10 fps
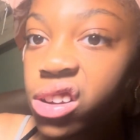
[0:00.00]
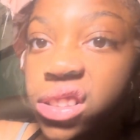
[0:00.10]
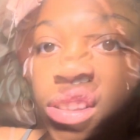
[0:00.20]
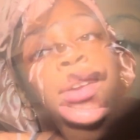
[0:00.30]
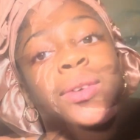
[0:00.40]

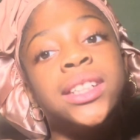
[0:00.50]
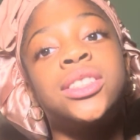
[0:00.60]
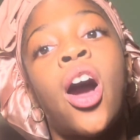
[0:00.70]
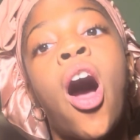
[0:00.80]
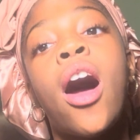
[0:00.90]
Anyways,
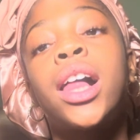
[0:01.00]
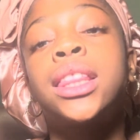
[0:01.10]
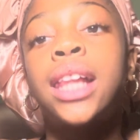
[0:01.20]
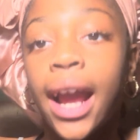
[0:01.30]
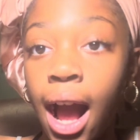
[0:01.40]
y'all,
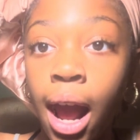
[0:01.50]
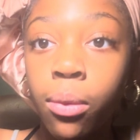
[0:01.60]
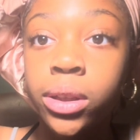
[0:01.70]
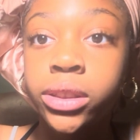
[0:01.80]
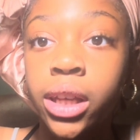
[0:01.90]
like I
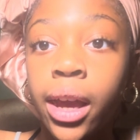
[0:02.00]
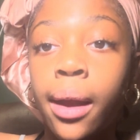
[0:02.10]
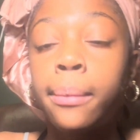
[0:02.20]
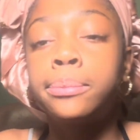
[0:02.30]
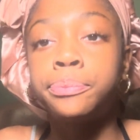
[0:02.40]
was saying,